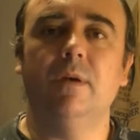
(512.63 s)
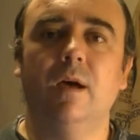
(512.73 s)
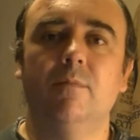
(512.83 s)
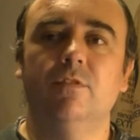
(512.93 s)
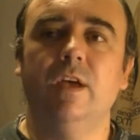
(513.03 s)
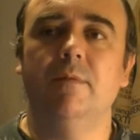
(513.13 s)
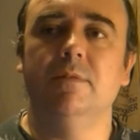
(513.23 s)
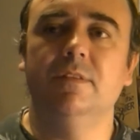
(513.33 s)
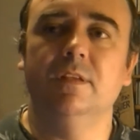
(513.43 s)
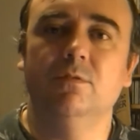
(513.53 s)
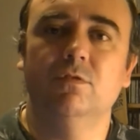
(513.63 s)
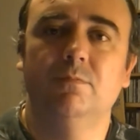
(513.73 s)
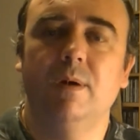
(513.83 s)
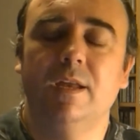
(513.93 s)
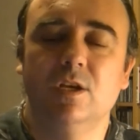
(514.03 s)
almost everything to
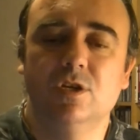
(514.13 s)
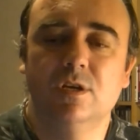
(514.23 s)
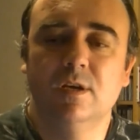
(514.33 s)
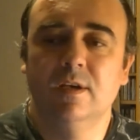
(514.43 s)
Spanish,